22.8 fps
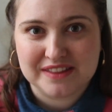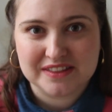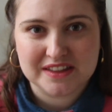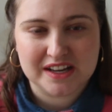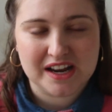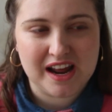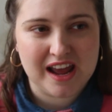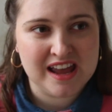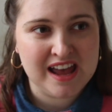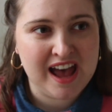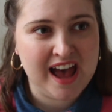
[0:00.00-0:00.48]
that
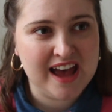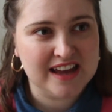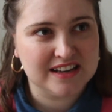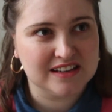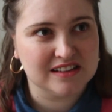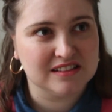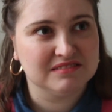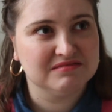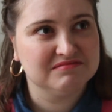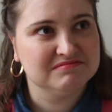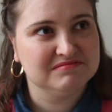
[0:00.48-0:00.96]
I
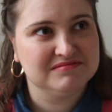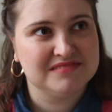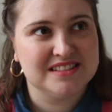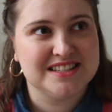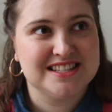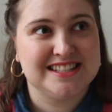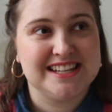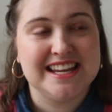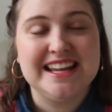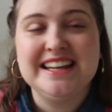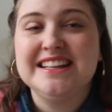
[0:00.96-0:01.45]
hadn't
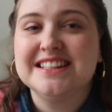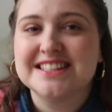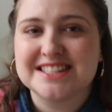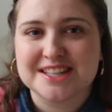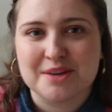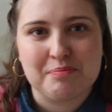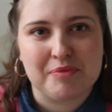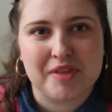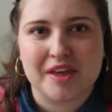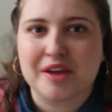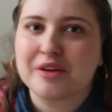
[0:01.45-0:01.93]
seen
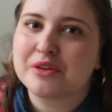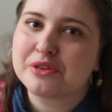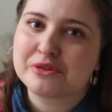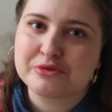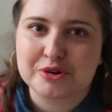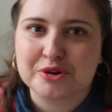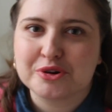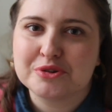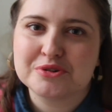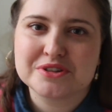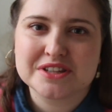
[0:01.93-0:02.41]
something
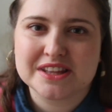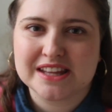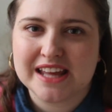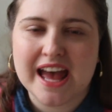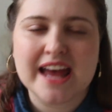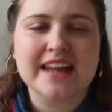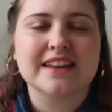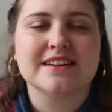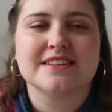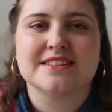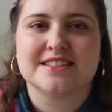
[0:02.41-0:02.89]
through to the
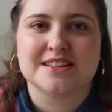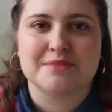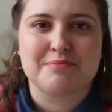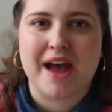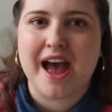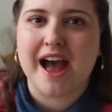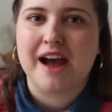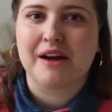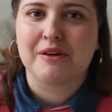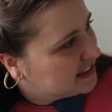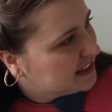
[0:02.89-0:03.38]
end
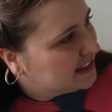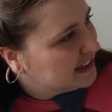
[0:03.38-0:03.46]
somehow.